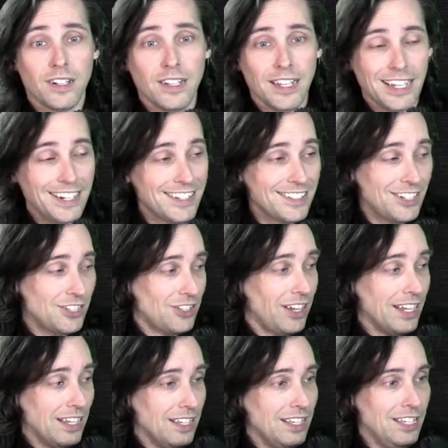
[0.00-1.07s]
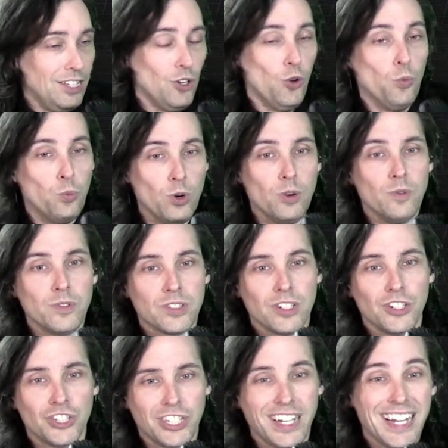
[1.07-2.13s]
He doesn't just like heal wounds and
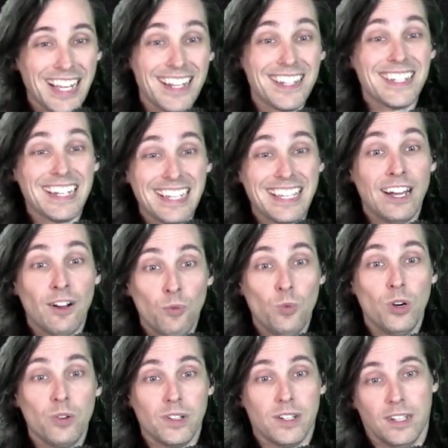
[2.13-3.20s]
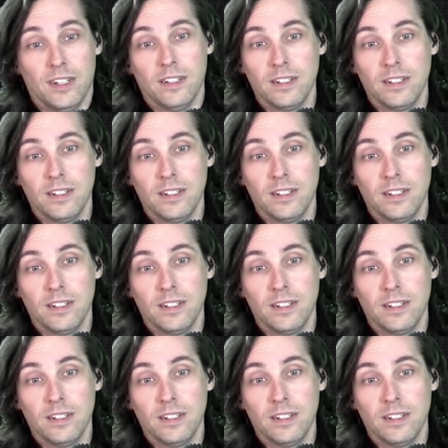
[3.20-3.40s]
shit. He doesn't get wounded.